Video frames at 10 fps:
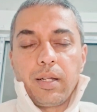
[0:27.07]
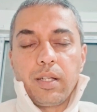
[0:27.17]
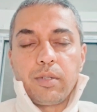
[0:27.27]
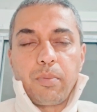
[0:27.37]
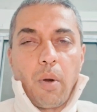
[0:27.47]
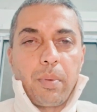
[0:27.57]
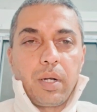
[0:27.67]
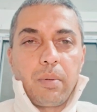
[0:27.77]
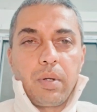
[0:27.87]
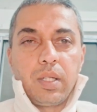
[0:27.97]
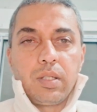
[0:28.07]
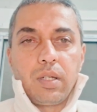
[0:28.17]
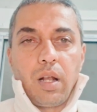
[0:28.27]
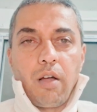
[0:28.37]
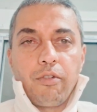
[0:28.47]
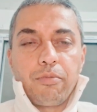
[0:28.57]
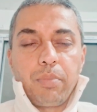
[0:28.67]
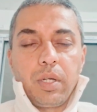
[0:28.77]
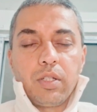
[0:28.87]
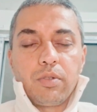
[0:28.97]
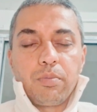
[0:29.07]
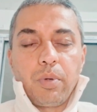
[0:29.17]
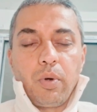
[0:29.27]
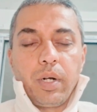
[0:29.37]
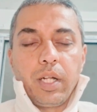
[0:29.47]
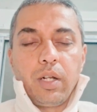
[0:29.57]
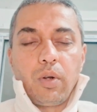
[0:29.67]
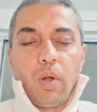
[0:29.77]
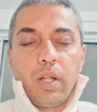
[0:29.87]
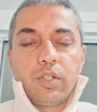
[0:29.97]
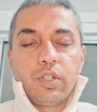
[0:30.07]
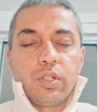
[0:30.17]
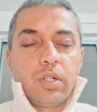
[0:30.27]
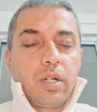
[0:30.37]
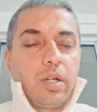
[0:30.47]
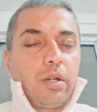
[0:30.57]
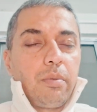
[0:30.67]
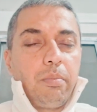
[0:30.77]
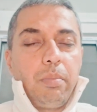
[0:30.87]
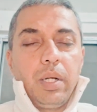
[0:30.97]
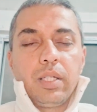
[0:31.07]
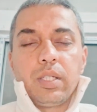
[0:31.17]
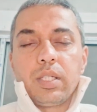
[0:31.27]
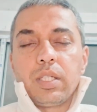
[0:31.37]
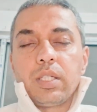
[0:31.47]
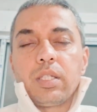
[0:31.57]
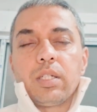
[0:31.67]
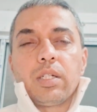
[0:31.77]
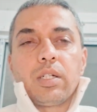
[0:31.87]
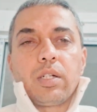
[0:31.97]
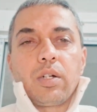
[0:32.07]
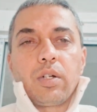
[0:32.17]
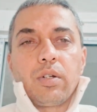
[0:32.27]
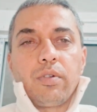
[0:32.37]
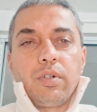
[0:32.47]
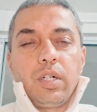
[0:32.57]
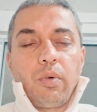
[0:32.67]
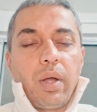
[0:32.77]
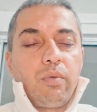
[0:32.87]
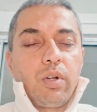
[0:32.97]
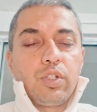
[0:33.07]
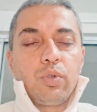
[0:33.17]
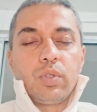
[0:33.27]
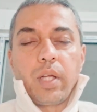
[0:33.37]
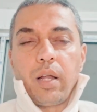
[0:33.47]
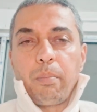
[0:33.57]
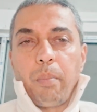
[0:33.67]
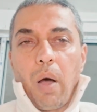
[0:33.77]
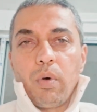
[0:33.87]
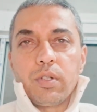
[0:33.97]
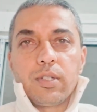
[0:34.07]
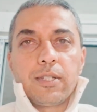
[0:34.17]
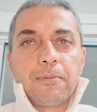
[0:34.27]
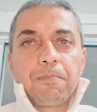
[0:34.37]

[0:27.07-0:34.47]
His property means love, peace, purity, knowledge, bliss, divine virtues, and powers.